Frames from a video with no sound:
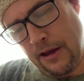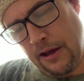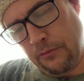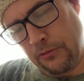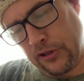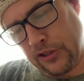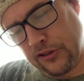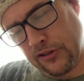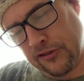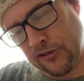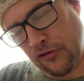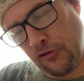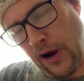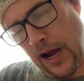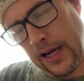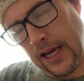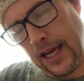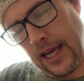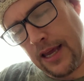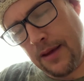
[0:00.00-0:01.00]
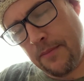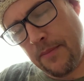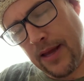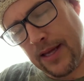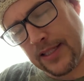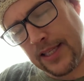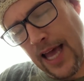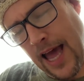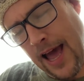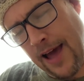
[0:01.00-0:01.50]
which struck him
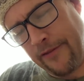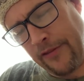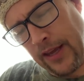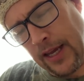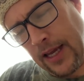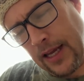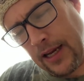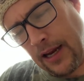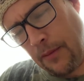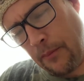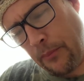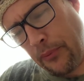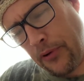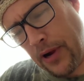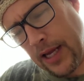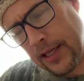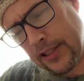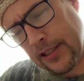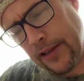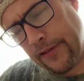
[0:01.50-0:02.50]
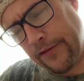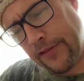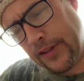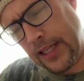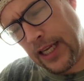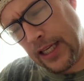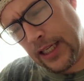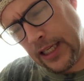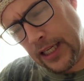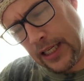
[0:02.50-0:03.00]
as having an impressive
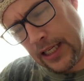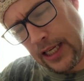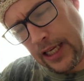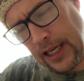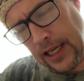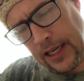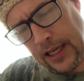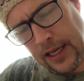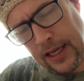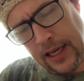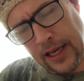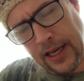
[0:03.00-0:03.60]
dignity.